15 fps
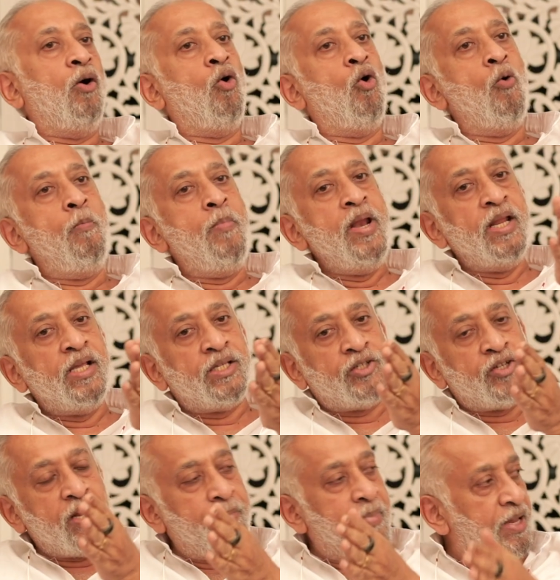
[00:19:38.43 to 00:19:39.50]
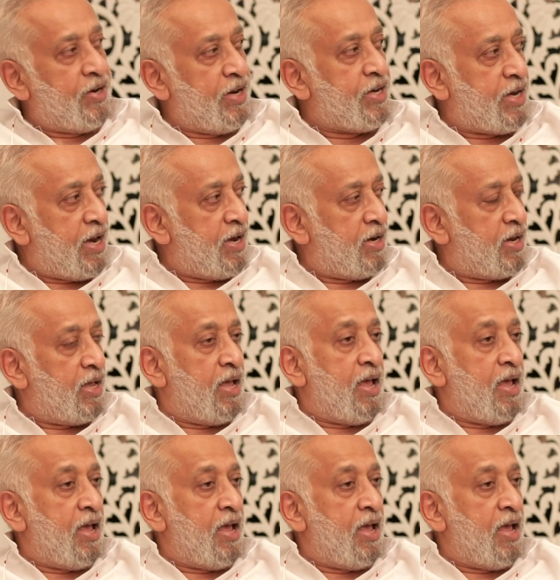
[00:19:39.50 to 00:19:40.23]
Home Ministry be retained?